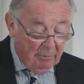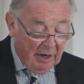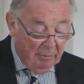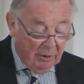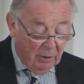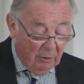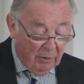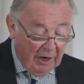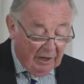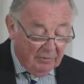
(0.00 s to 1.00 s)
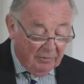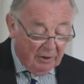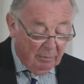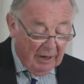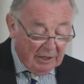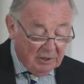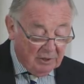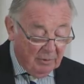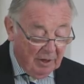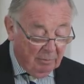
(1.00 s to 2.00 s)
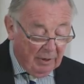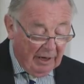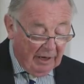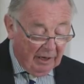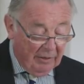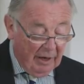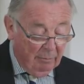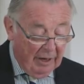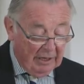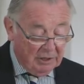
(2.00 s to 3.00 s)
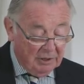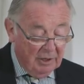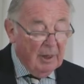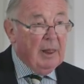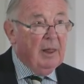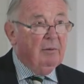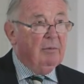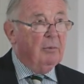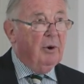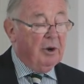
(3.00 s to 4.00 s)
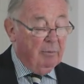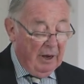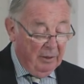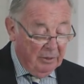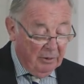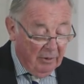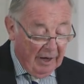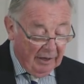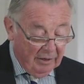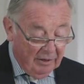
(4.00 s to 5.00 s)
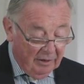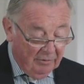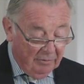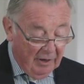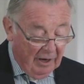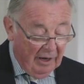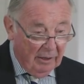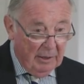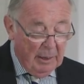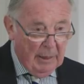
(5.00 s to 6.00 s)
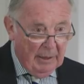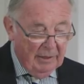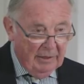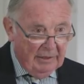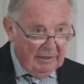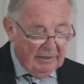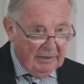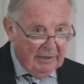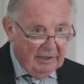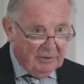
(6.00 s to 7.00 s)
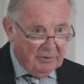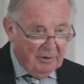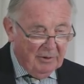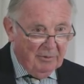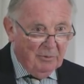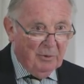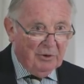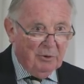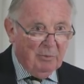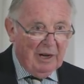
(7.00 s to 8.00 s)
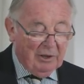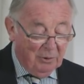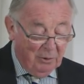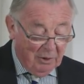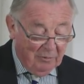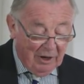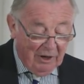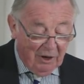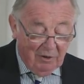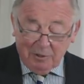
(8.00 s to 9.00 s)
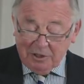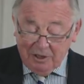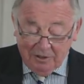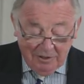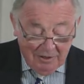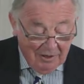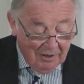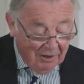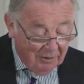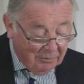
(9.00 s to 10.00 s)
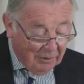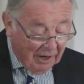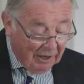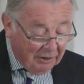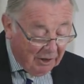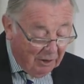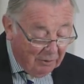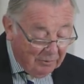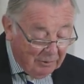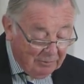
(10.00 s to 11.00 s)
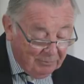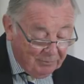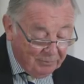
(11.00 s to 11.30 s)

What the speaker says: They may be all right for the best when playing at their best, but what about the rank and file? It's what you might call the very opposite of fine golf.